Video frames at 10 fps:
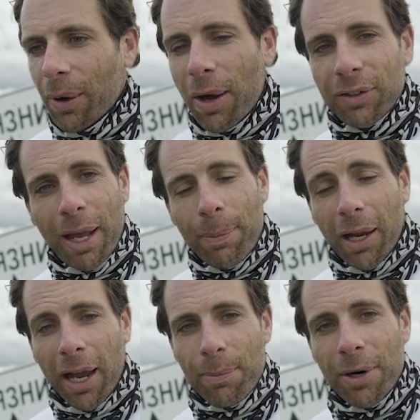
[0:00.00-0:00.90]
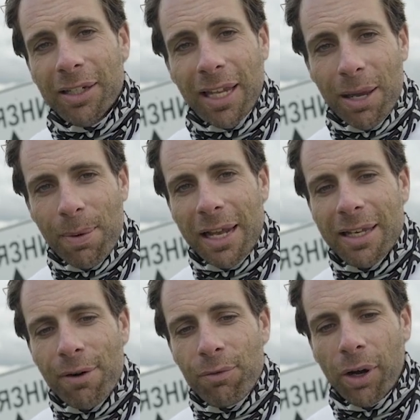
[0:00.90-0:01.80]
whilst I can't personally get back
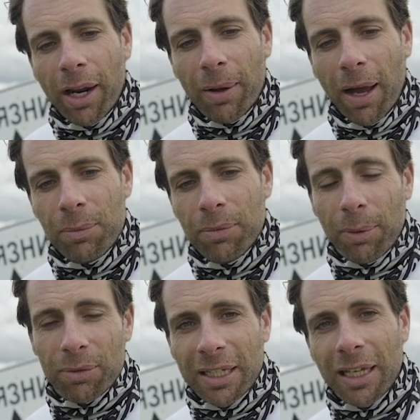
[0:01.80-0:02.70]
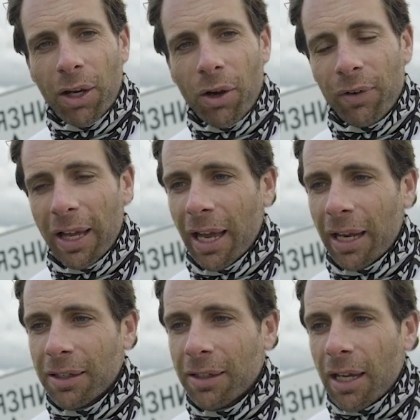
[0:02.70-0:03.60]
to everyone, I'm seeing a lot of it.
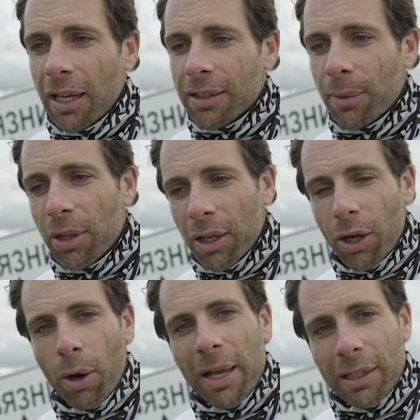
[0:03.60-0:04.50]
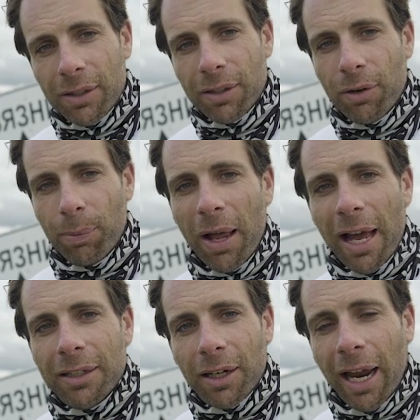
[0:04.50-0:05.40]
And some of the comments, the
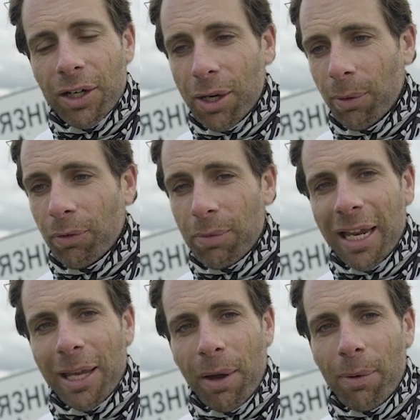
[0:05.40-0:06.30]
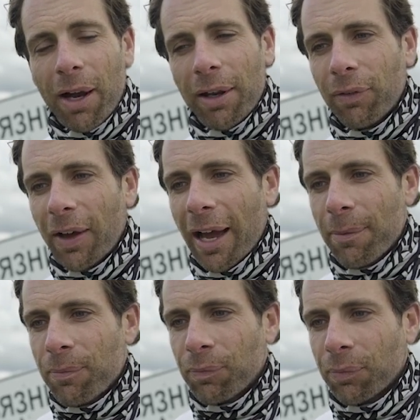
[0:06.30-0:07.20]
replies are actually coming from Nikki, my wife.
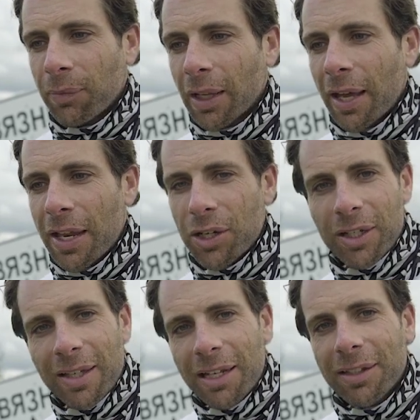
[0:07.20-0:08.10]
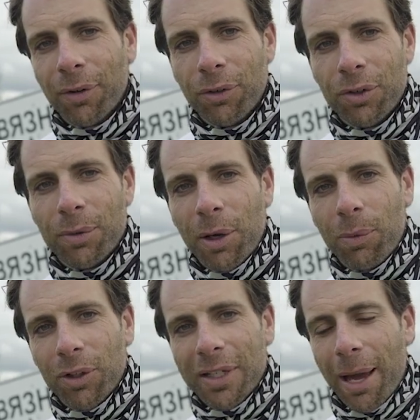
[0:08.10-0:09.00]
And then she sends stuff through to me on
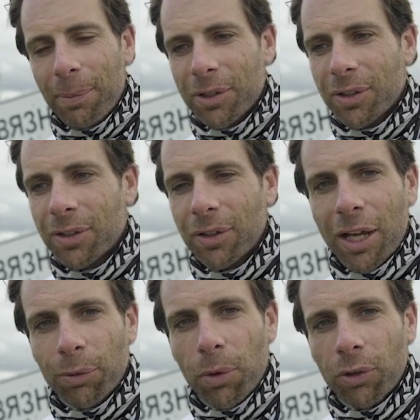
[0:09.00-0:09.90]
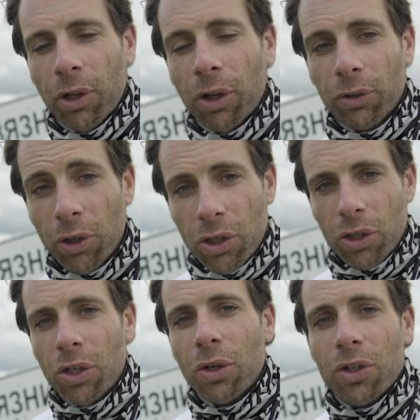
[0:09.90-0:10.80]
WhatsApp and just tells me what's going on. So a
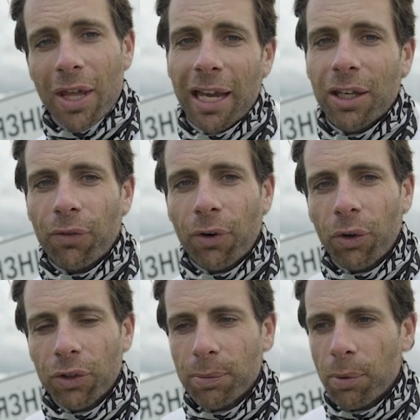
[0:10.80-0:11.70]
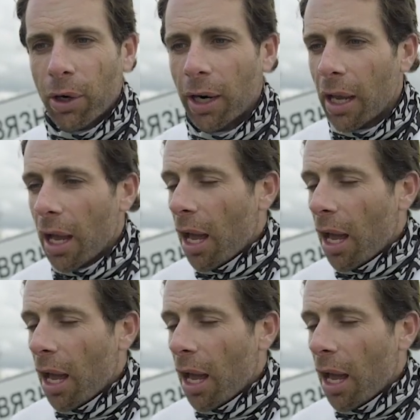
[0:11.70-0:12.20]
huge thank you for all the support.